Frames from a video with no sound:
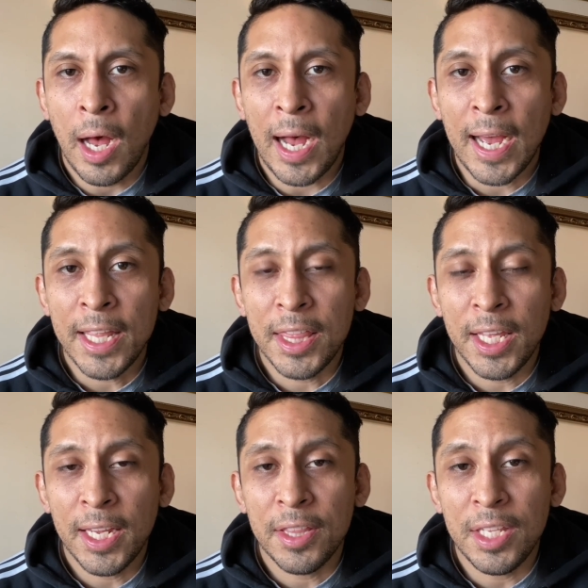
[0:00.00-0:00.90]
I
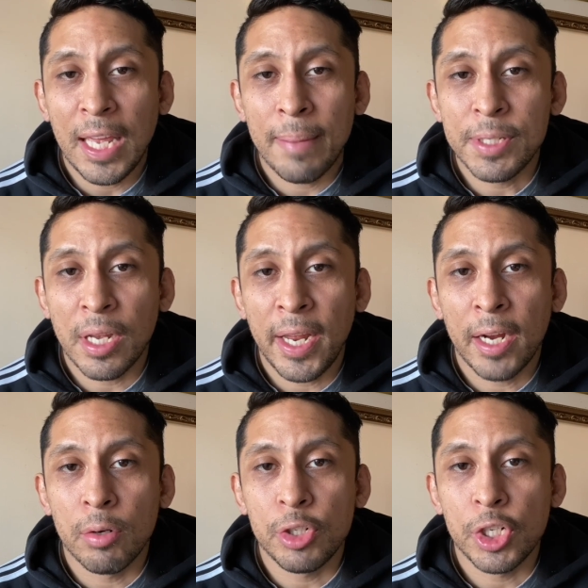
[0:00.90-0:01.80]
think the Amazon
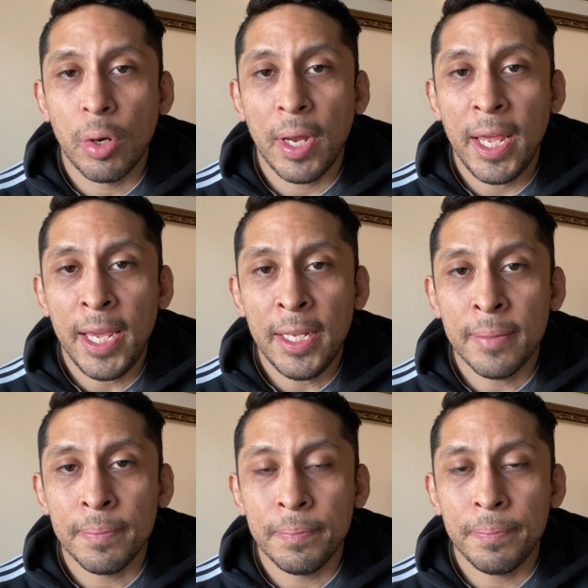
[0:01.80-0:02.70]
Echo Show 8
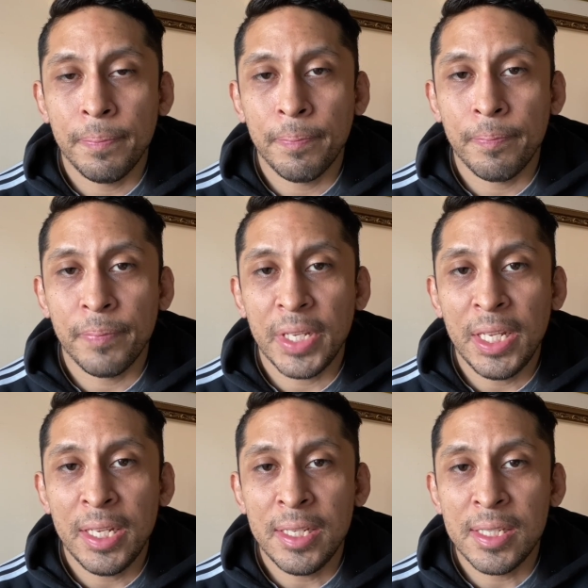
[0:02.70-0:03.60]

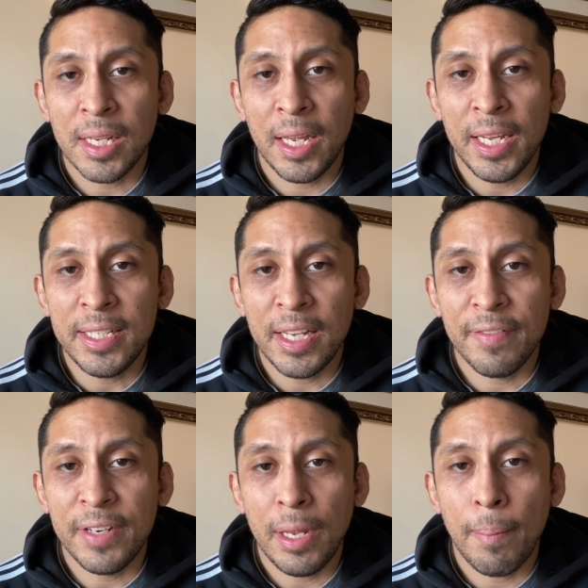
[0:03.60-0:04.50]
is a
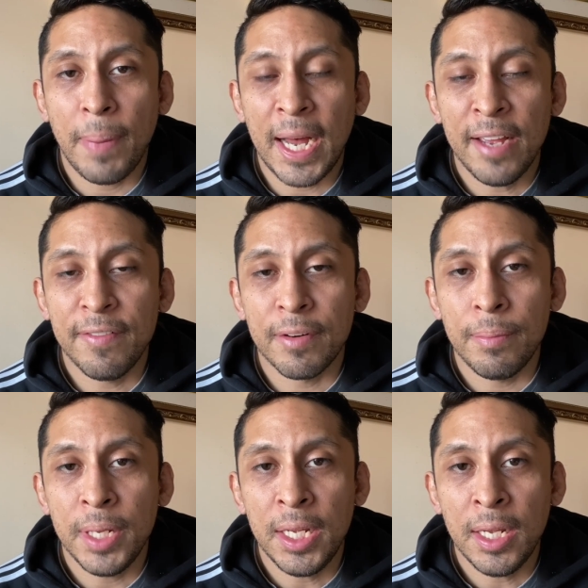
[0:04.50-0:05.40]
definite buy for
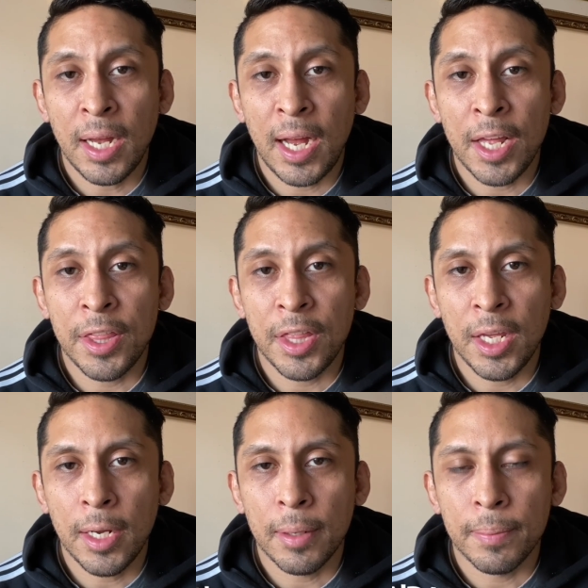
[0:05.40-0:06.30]
me. I
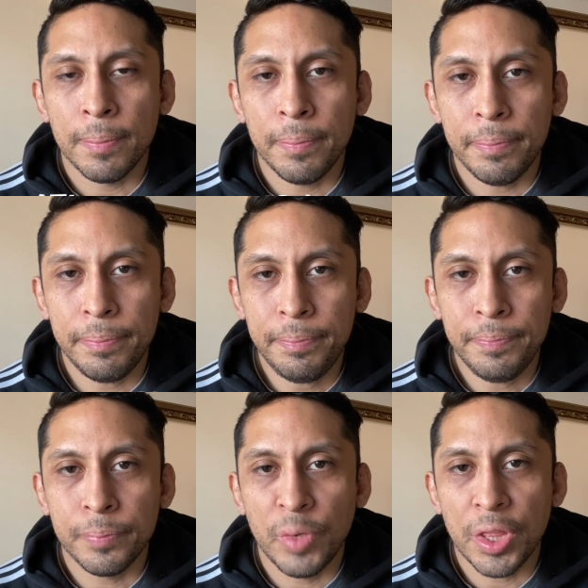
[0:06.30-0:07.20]
think
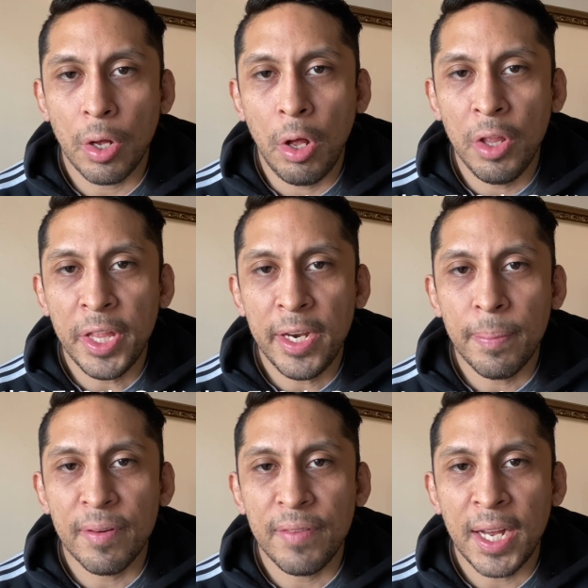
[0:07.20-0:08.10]
with all that it
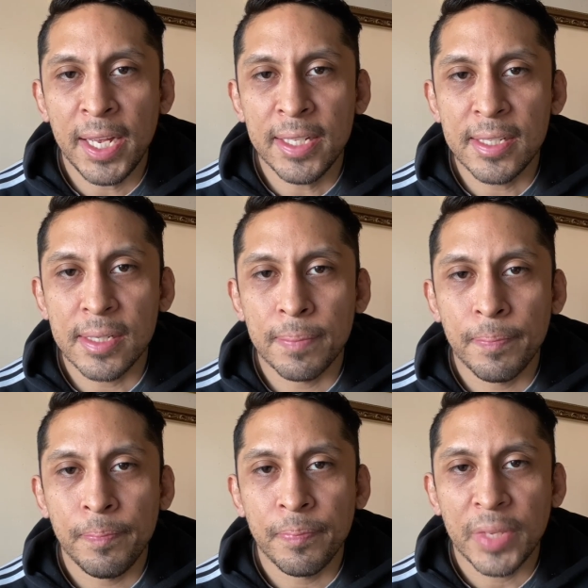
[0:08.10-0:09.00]
provides,
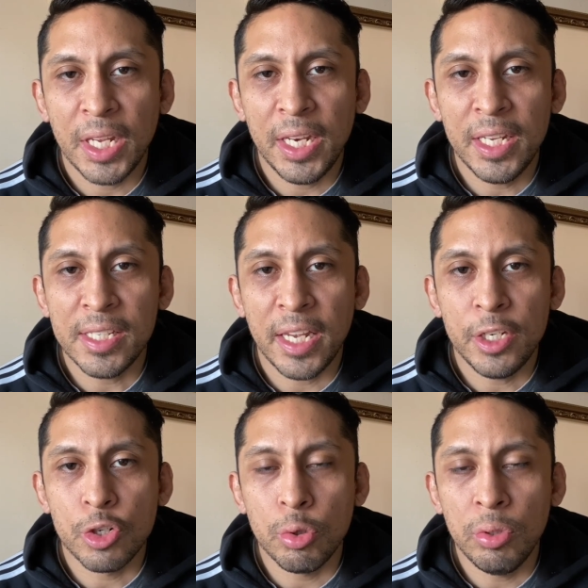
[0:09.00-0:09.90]
it is a
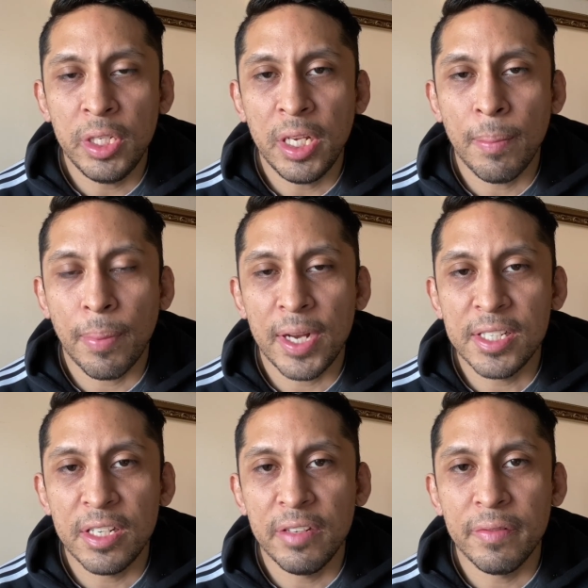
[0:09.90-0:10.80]
truly
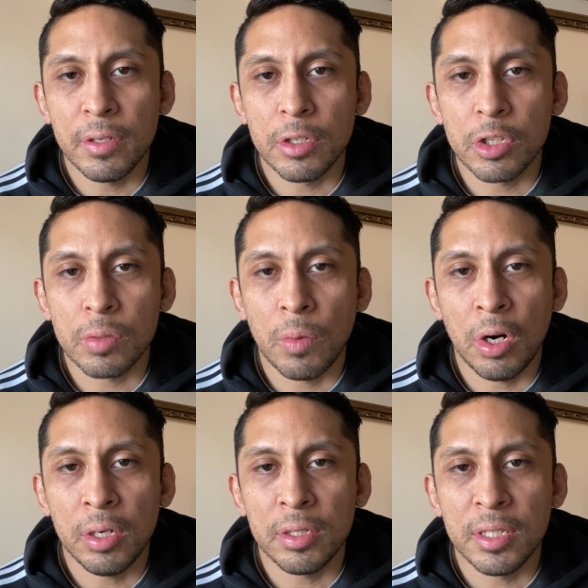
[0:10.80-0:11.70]
impressive
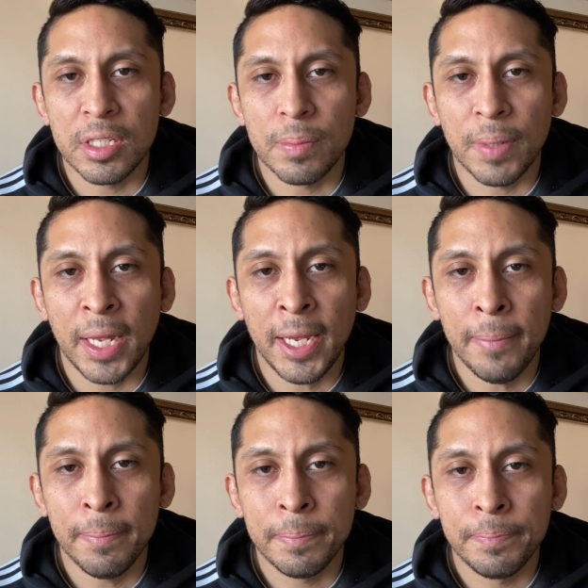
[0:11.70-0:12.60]
smart display
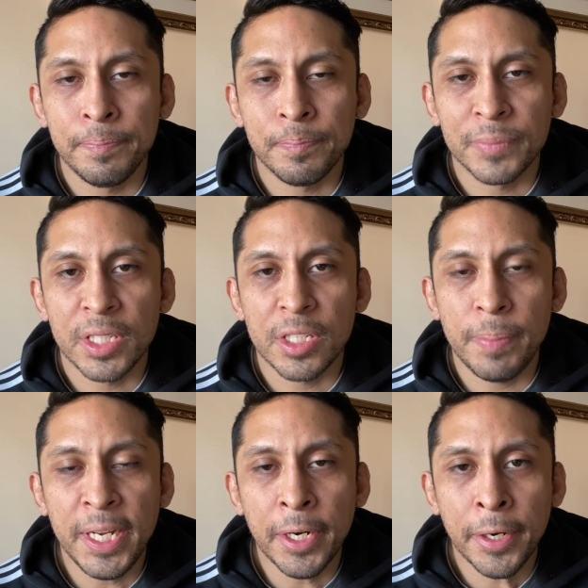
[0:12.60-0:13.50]

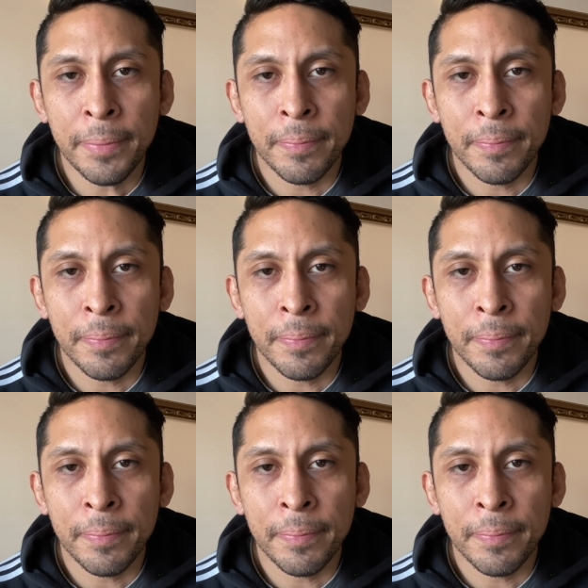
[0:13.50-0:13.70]
speaker.